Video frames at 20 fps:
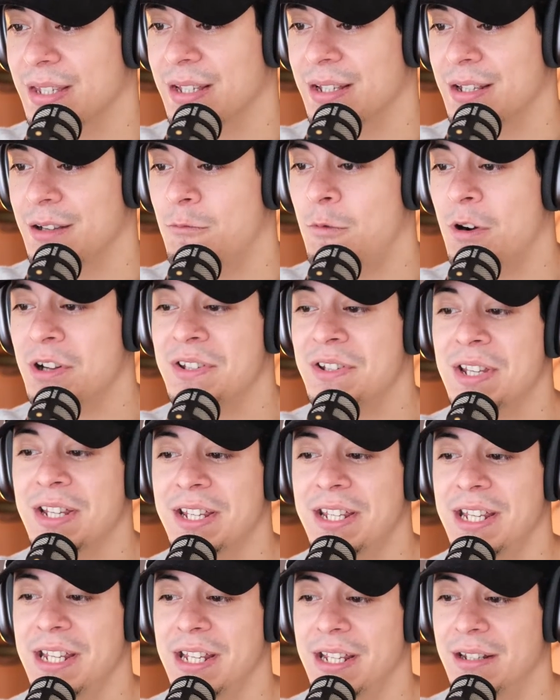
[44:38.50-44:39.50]
What's the
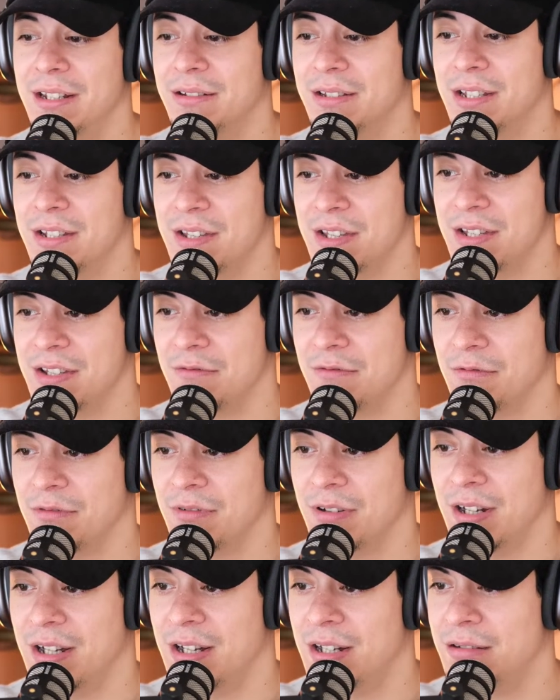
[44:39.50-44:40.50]
key? This is
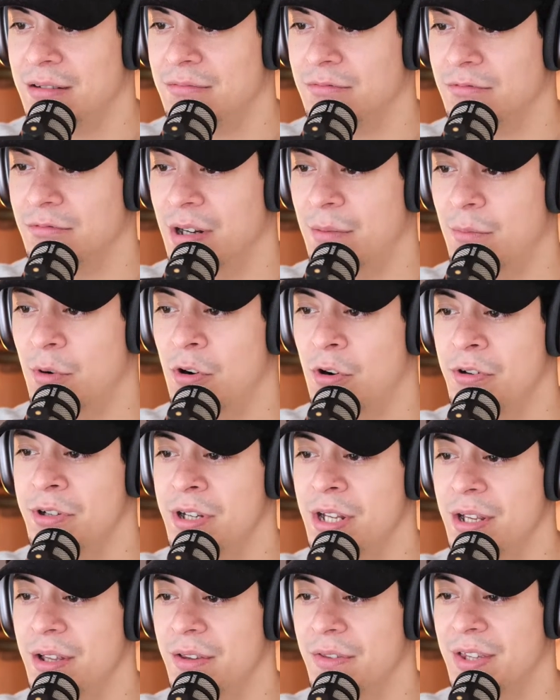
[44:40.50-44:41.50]

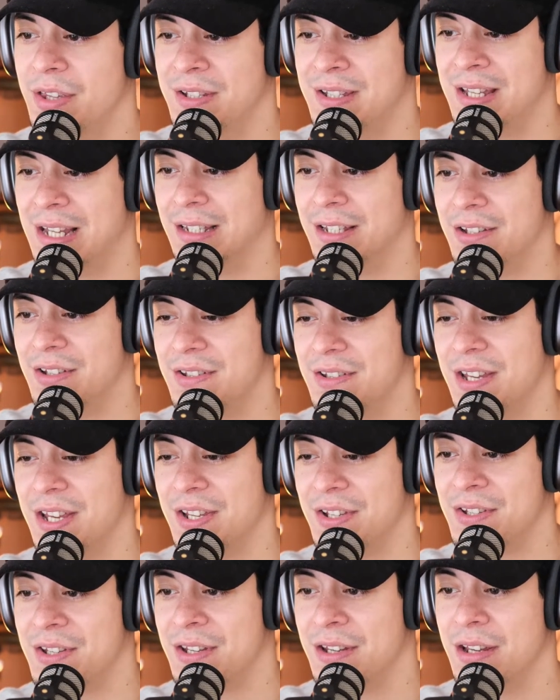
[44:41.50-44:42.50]
Ramon the Zealous
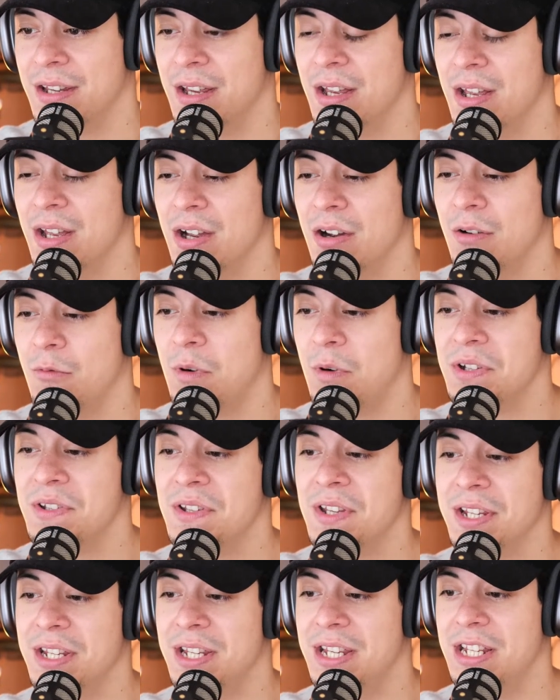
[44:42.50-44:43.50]
says, what's
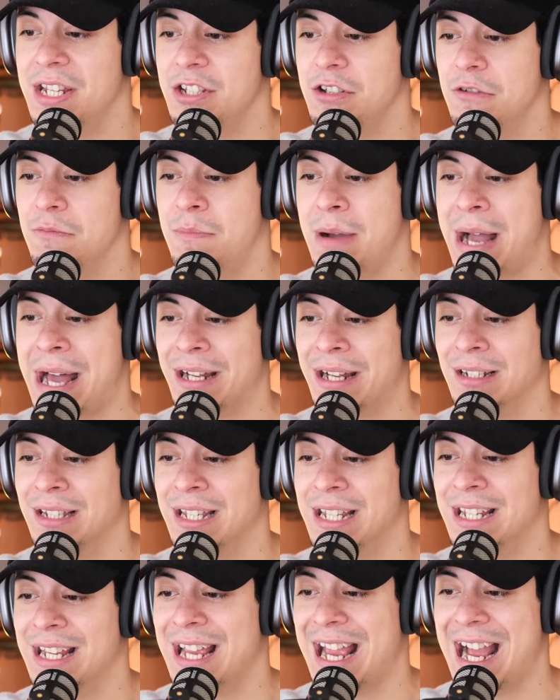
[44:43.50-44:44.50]
the key to
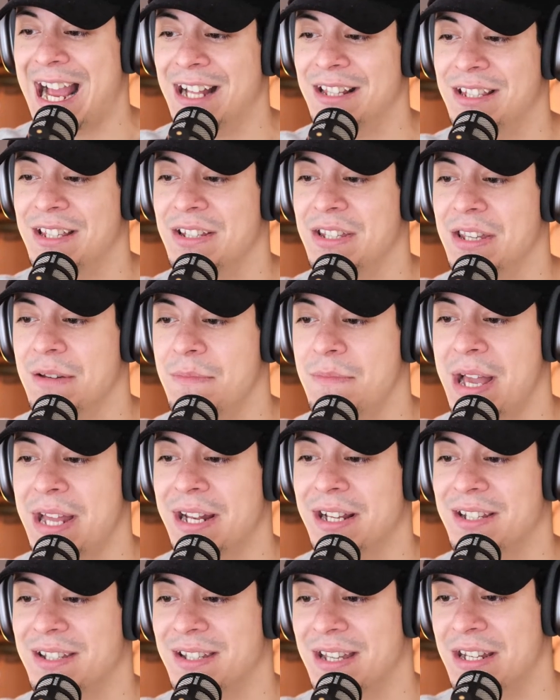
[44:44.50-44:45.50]
battling
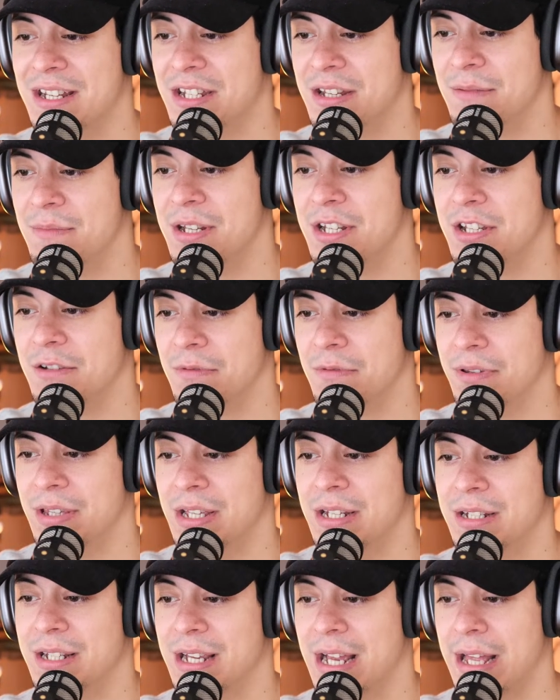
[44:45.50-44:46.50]
anti-Semitic sentiments
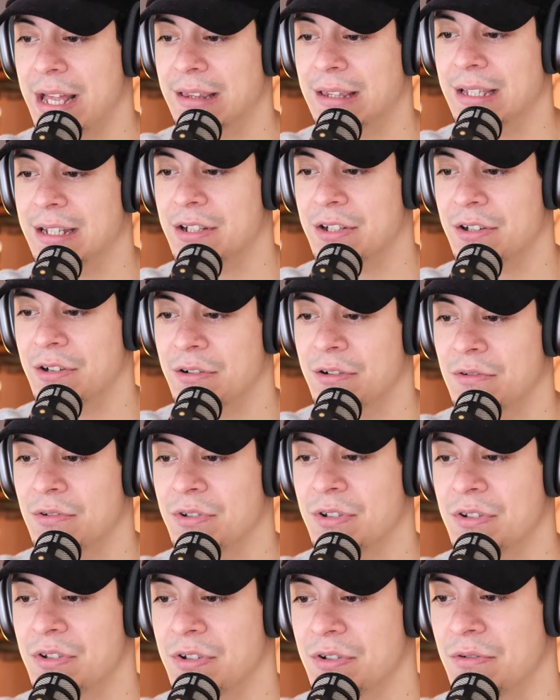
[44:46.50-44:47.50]
within Catholic
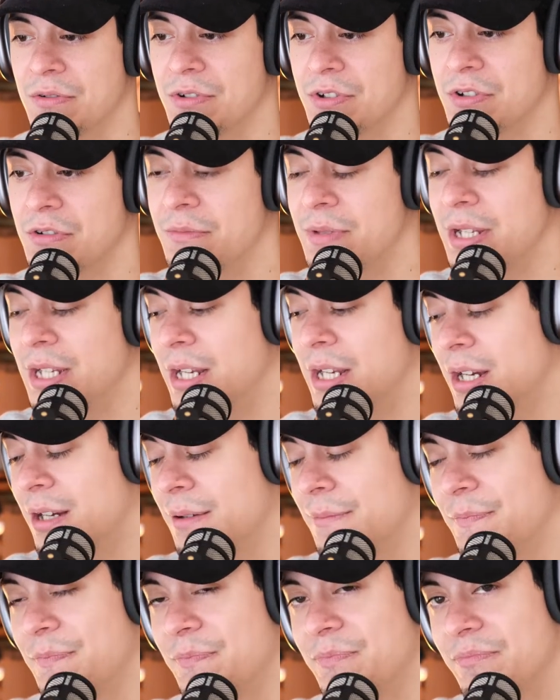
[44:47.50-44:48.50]
circles on social media?
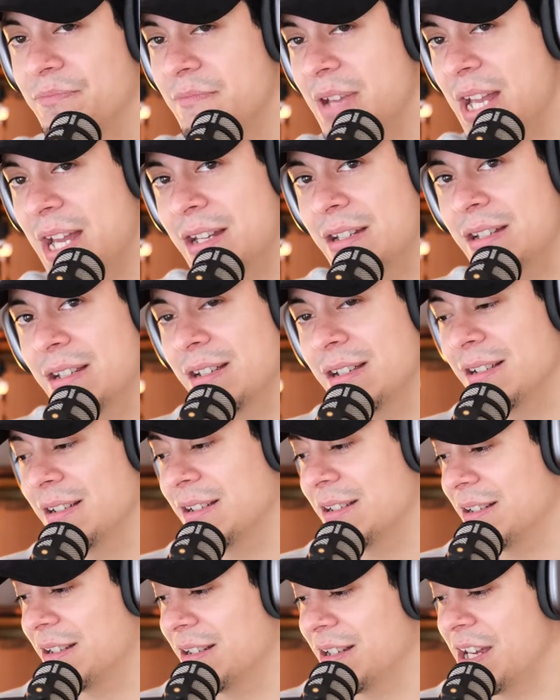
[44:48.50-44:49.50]
Man,
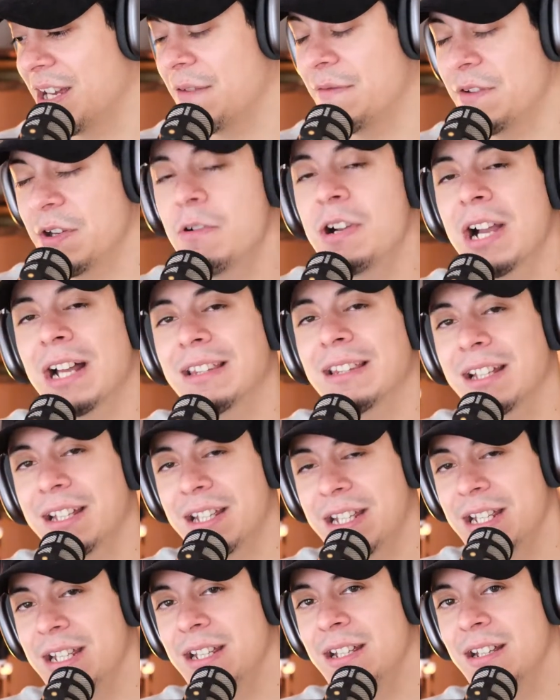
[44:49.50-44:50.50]
if you got the
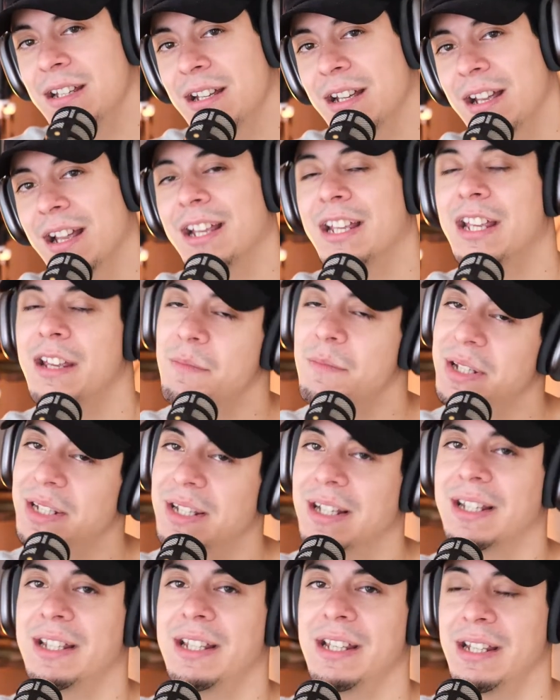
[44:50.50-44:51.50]
key, give me
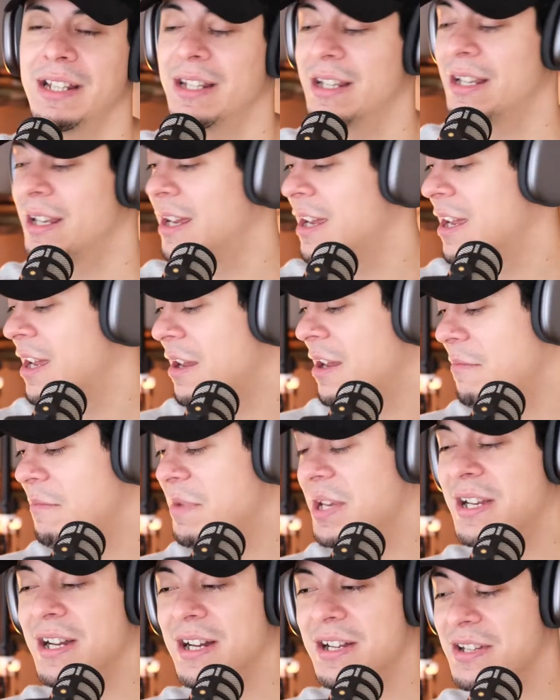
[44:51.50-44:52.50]
the key,
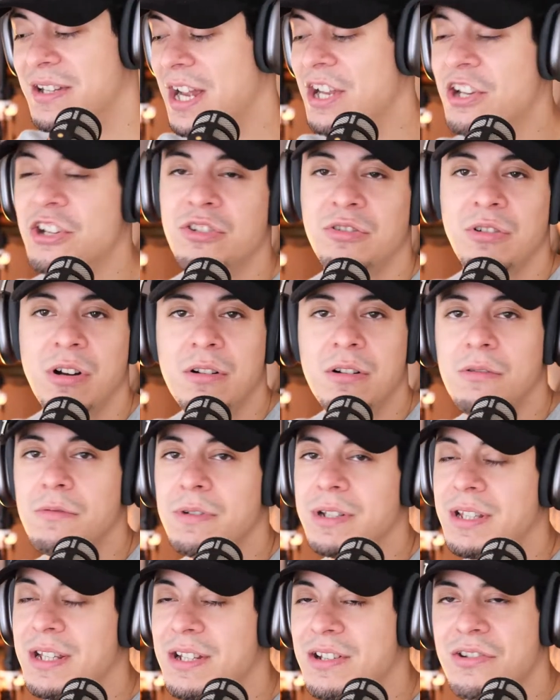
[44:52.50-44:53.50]
because I struggle
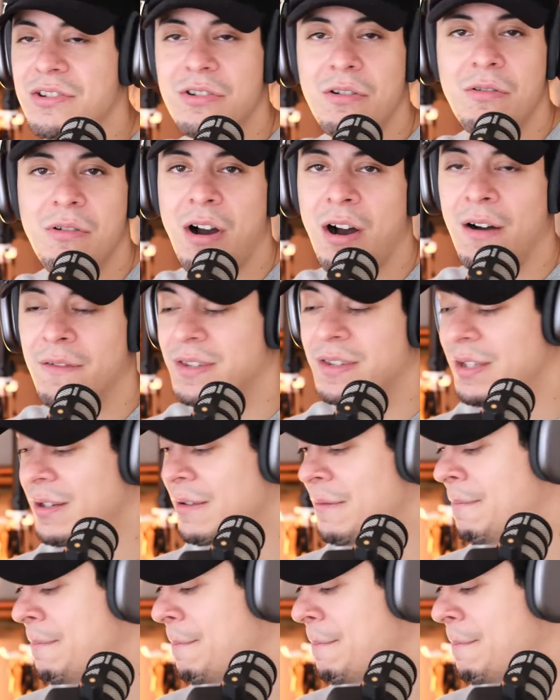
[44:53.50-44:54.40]
with this so often.